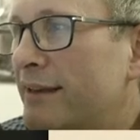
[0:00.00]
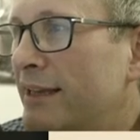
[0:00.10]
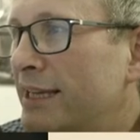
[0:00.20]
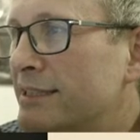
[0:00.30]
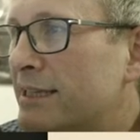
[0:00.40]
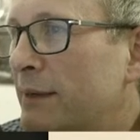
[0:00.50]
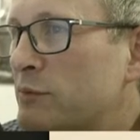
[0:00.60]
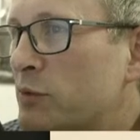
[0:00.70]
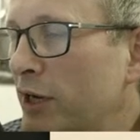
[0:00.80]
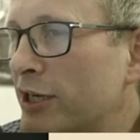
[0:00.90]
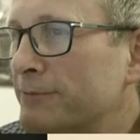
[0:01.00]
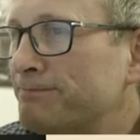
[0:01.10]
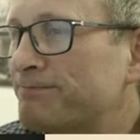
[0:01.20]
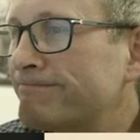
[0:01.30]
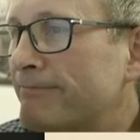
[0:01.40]
it seemed to work,
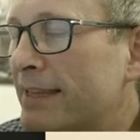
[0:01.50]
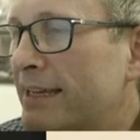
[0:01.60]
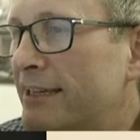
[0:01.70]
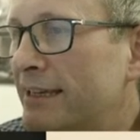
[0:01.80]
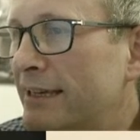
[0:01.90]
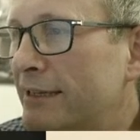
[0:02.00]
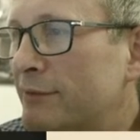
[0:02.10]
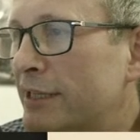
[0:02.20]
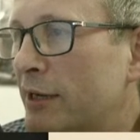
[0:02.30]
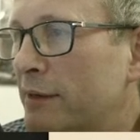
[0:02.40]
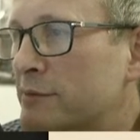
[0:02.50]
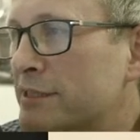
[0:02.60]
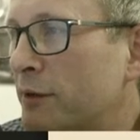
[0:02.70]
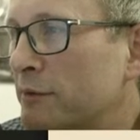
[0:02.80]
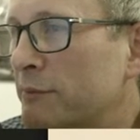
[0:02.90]
even though he was
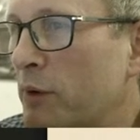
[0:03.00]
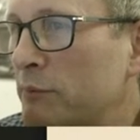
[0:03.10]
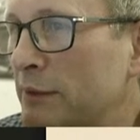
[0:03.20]
told it probably